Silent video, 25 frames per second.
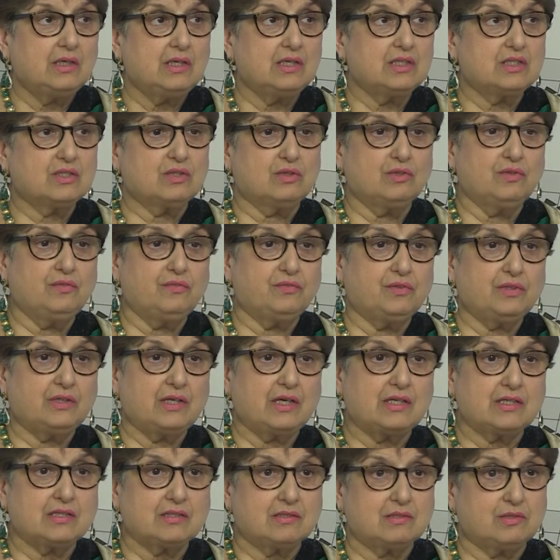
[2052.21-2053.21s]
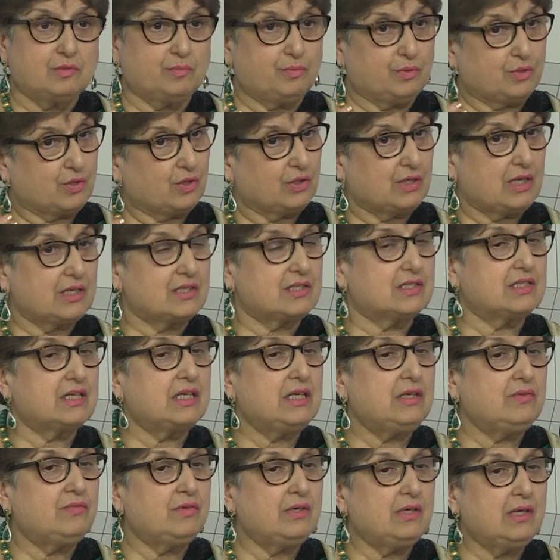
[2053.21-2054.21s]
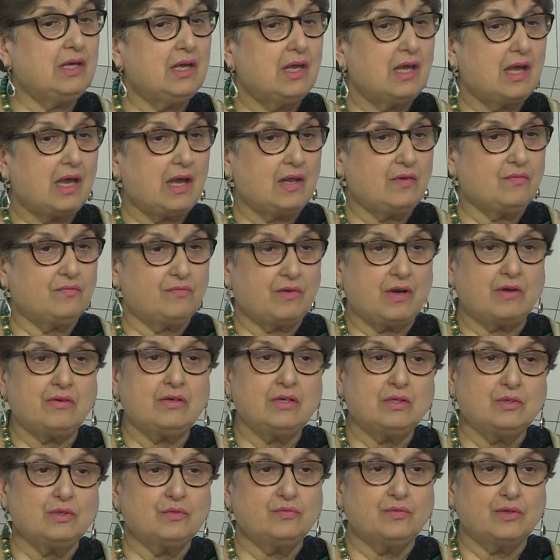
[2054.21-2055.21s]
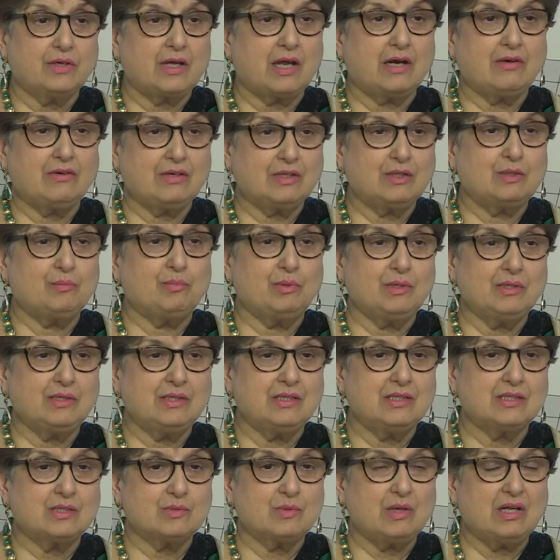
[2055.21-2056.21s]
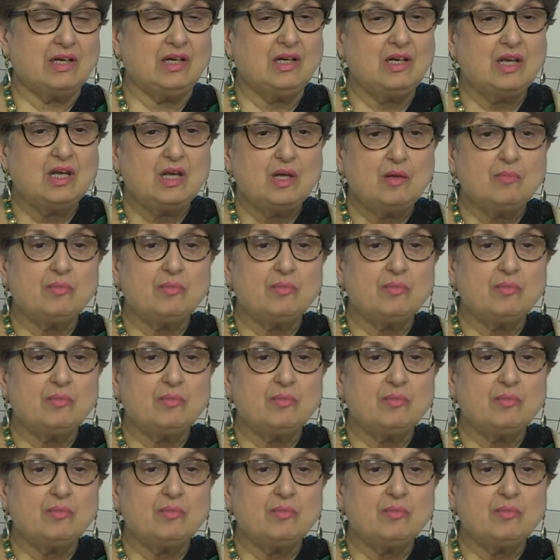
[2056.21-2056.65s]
It's good for them to put on their CV and very good for character building as well.